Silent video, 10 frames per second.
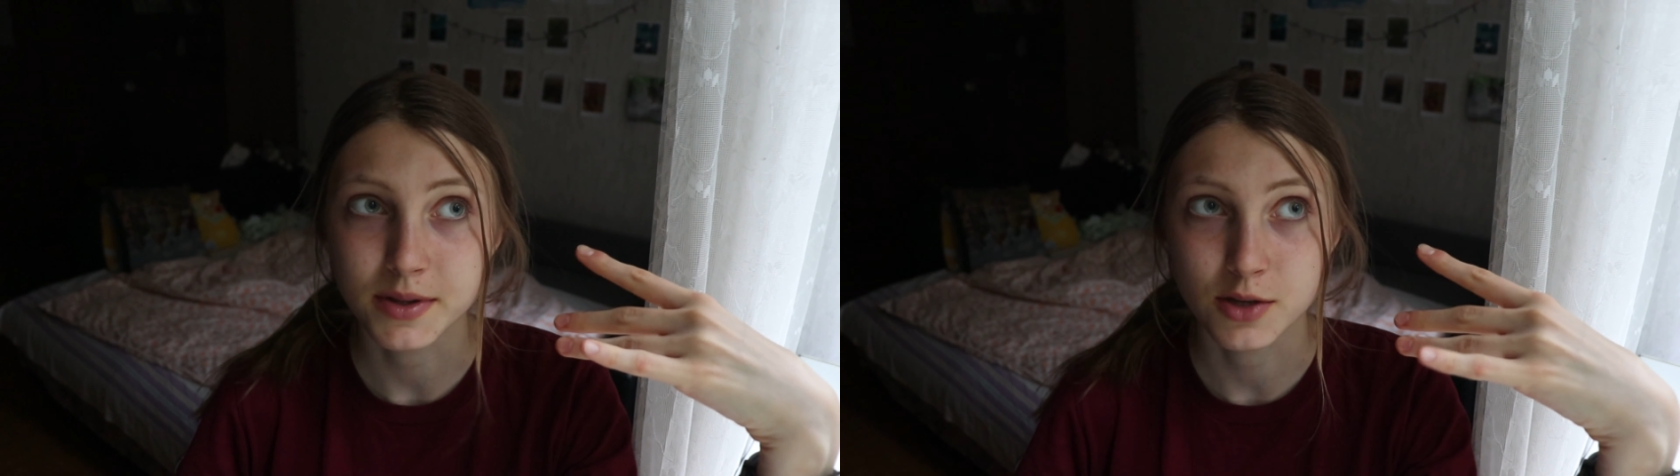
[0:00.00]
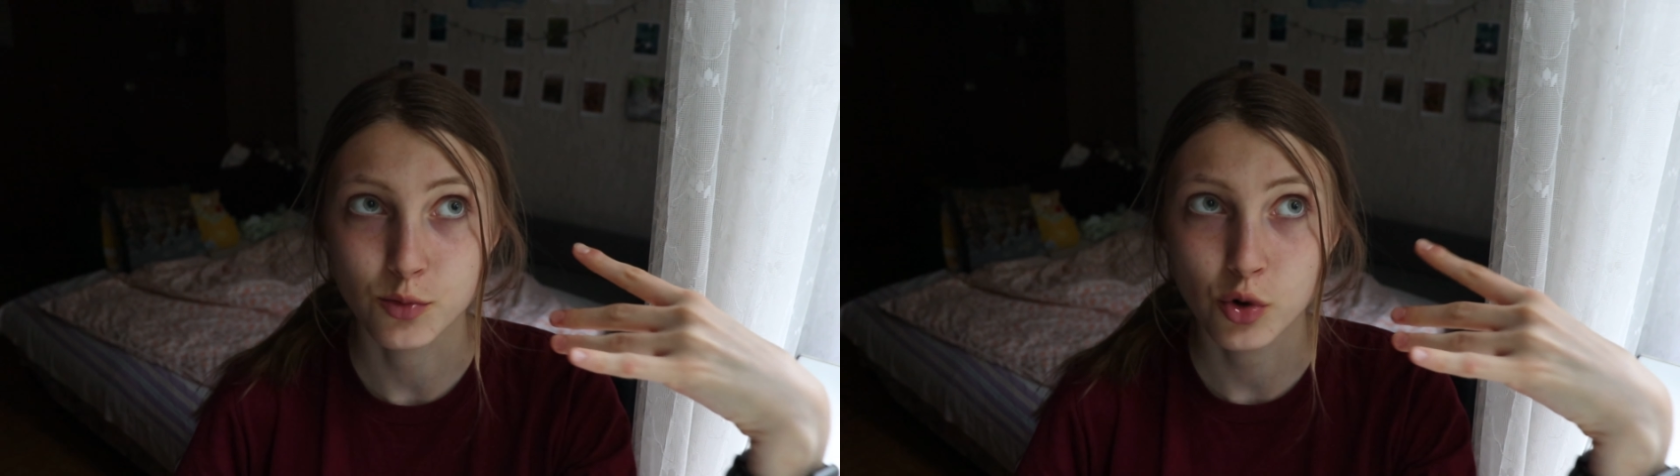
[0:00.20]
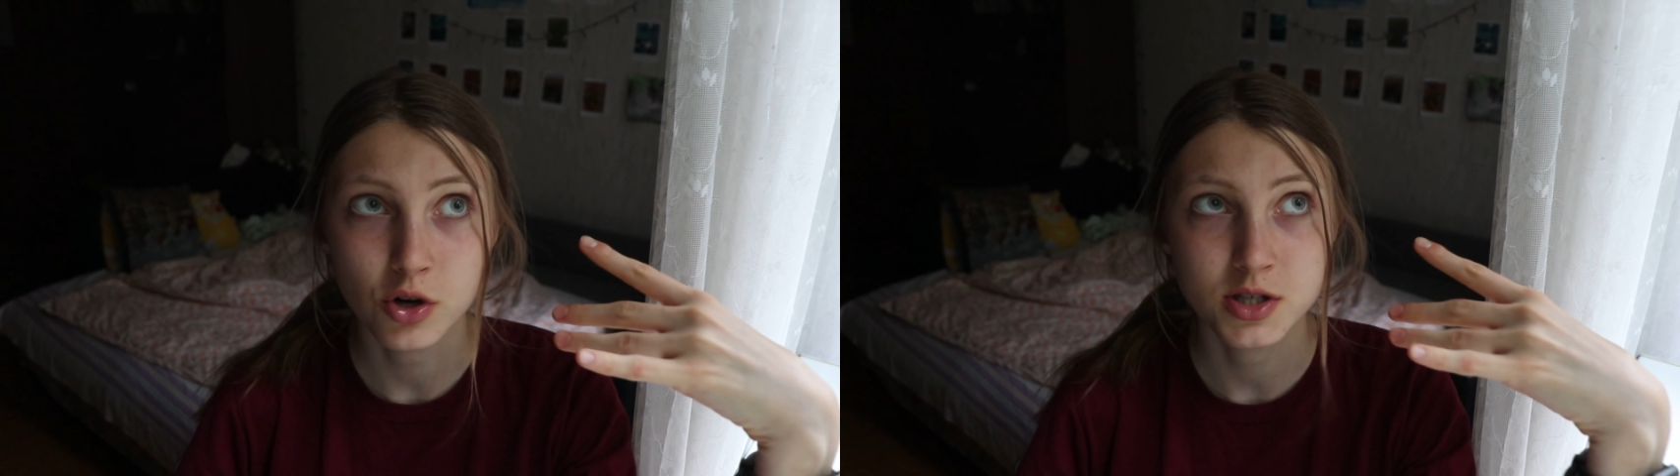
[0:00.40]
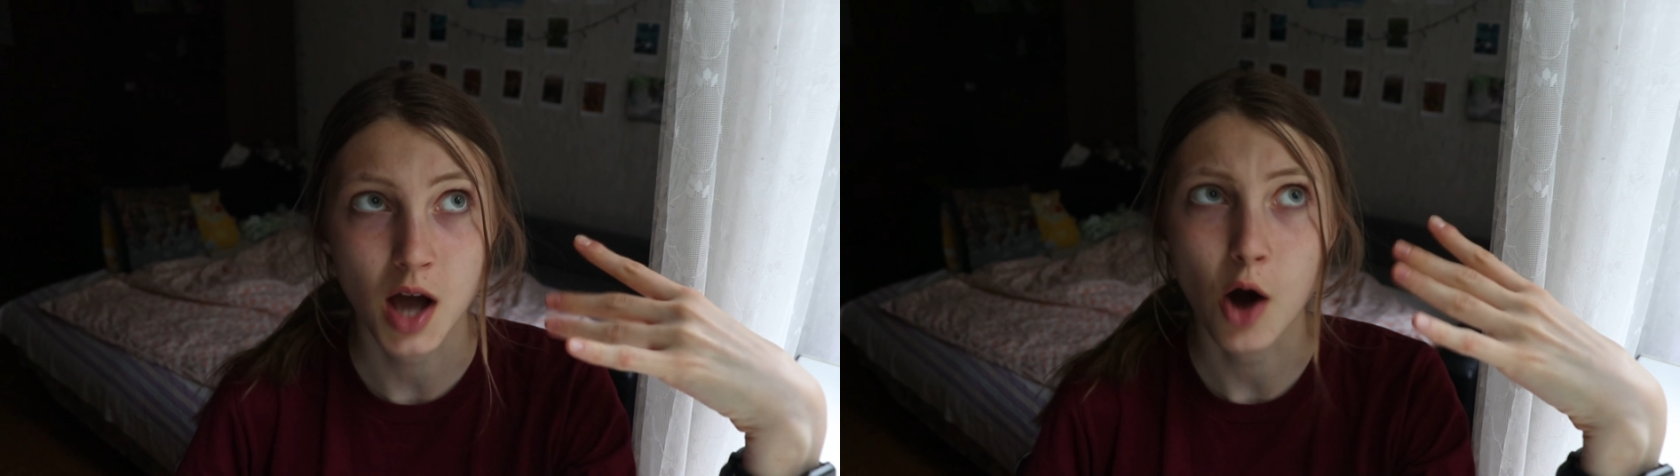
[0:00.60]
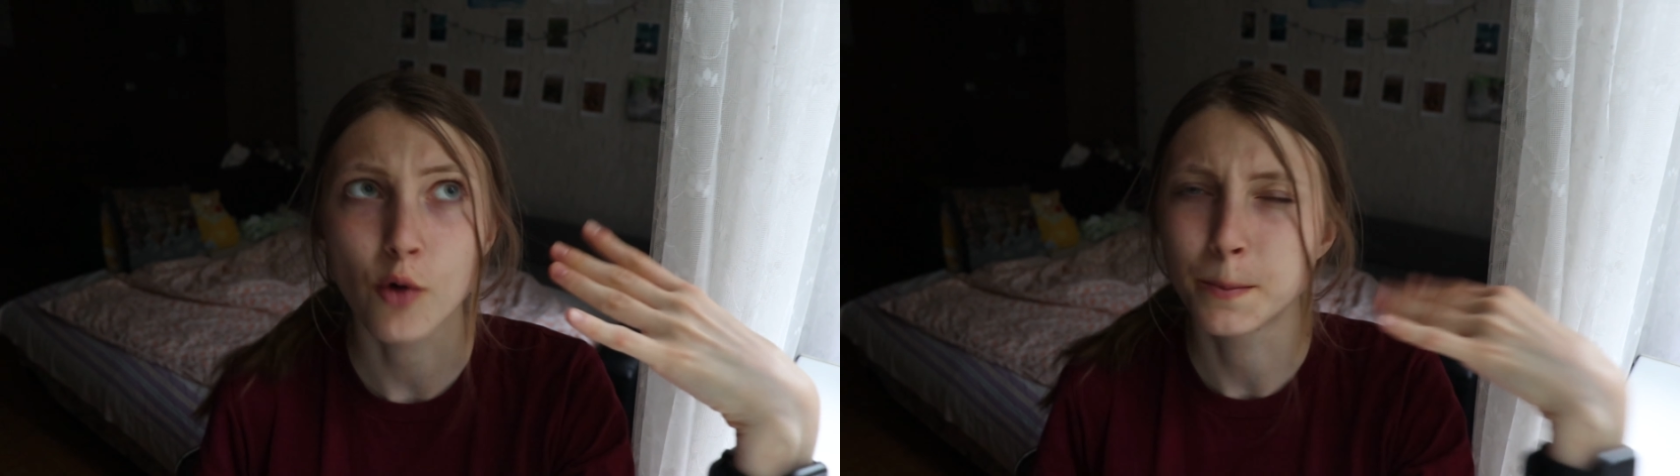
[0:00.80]
it in words
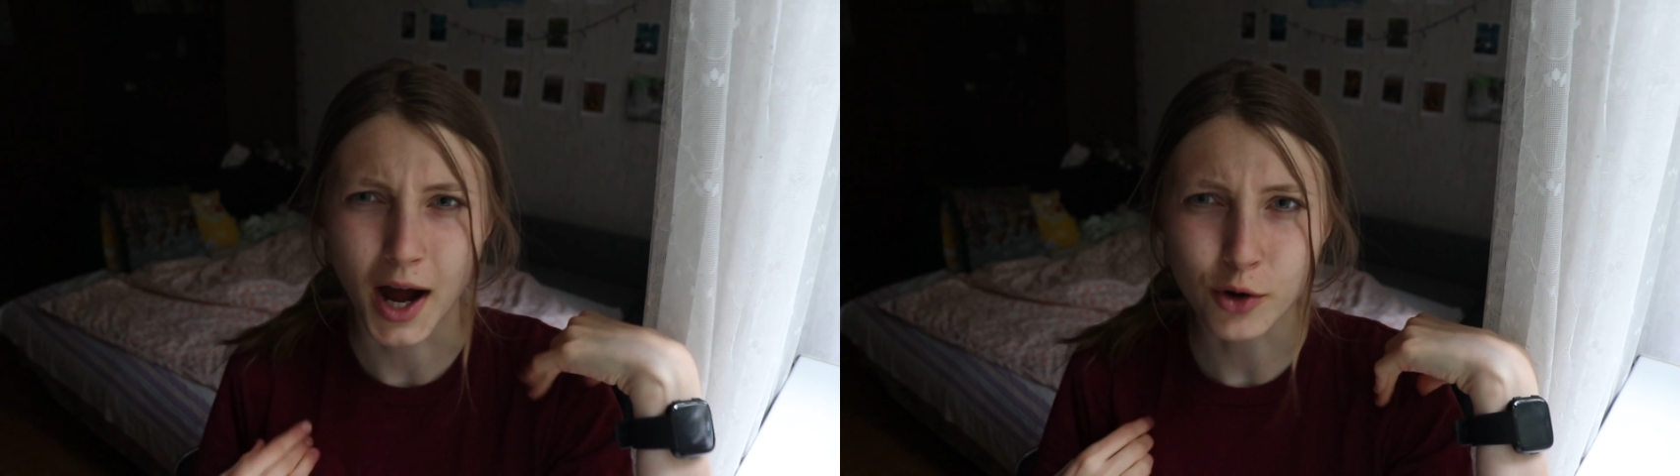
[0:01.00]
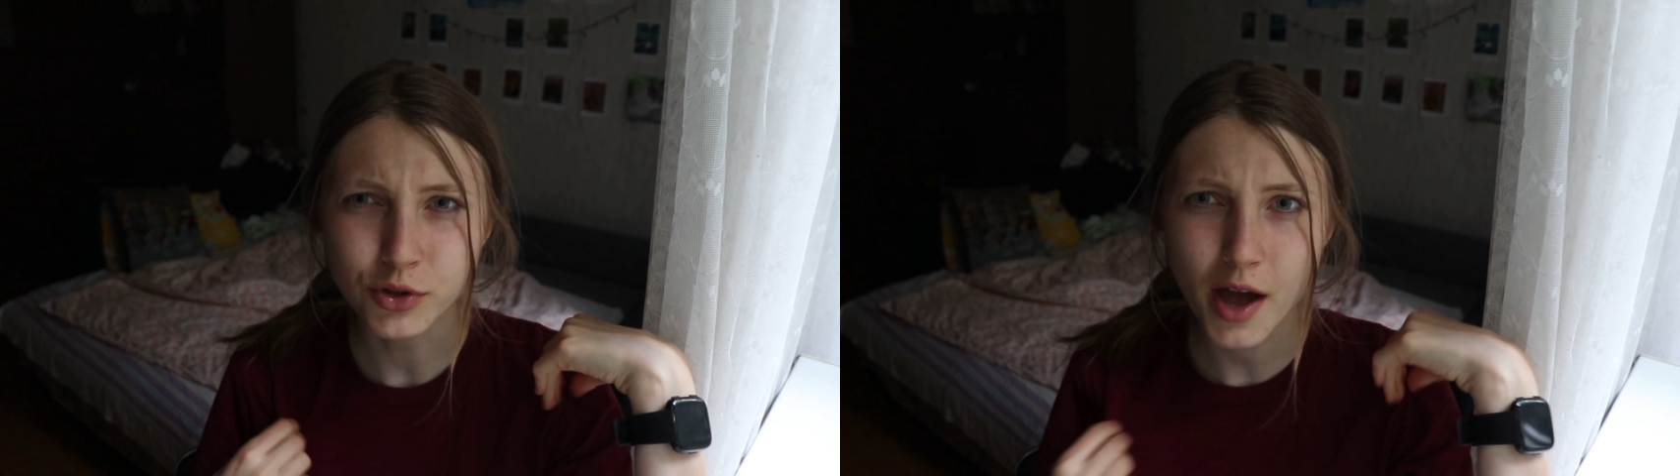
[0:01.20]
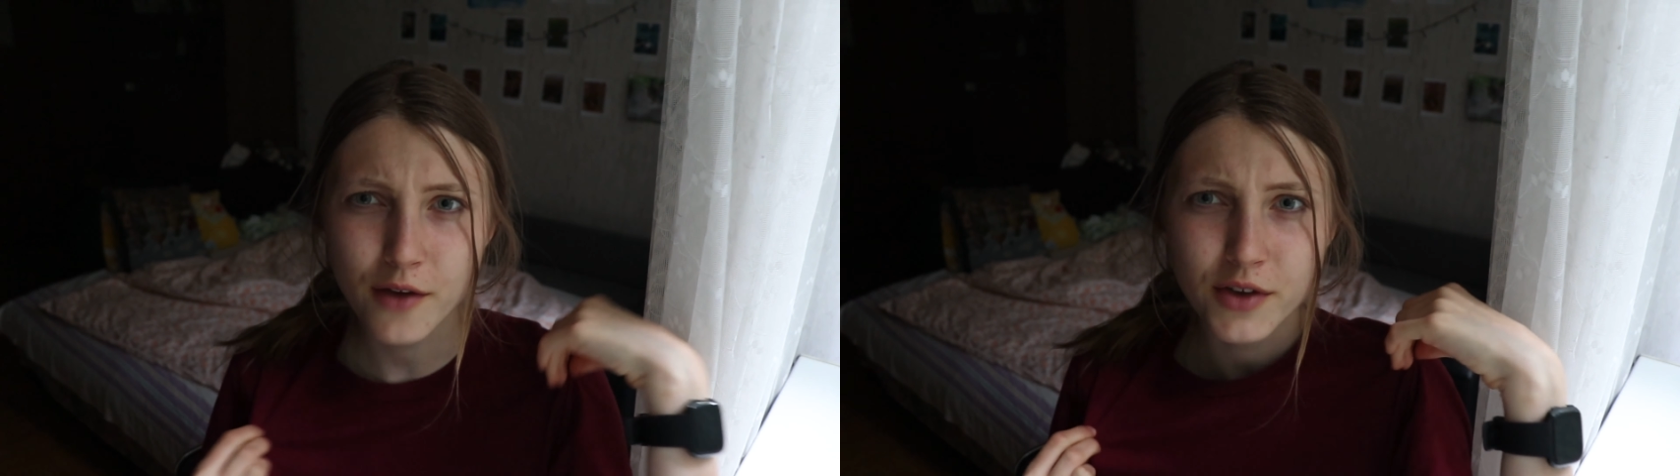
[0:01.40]
how proud I